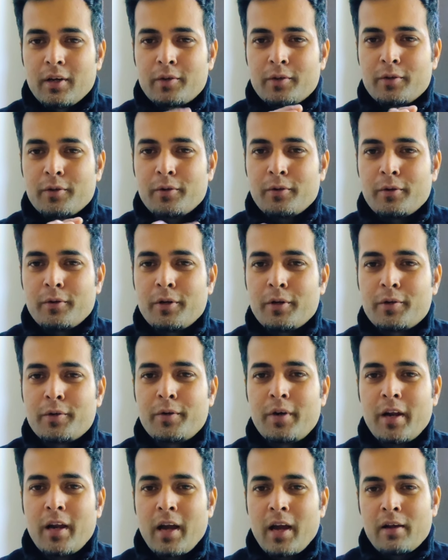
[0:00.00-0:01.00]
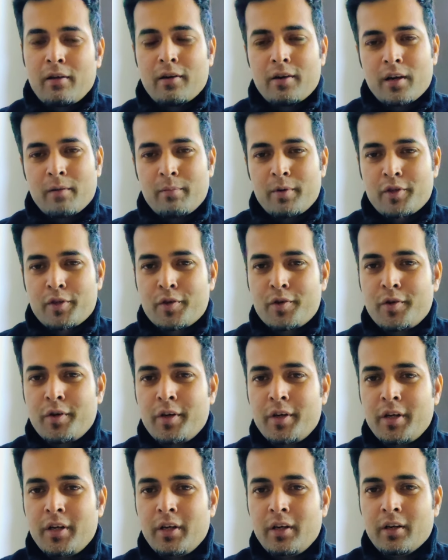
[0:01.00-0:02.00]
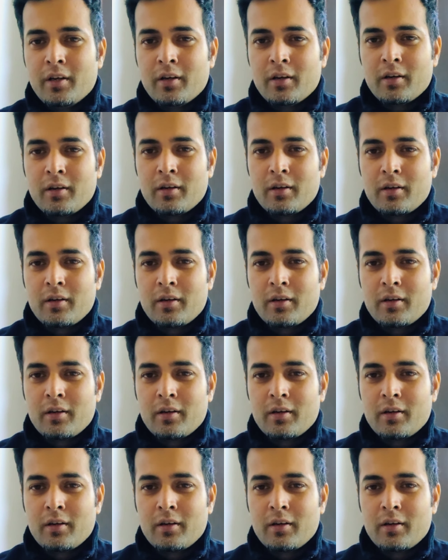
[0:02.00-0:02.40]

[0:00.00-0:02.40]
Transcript: So today I got opportunity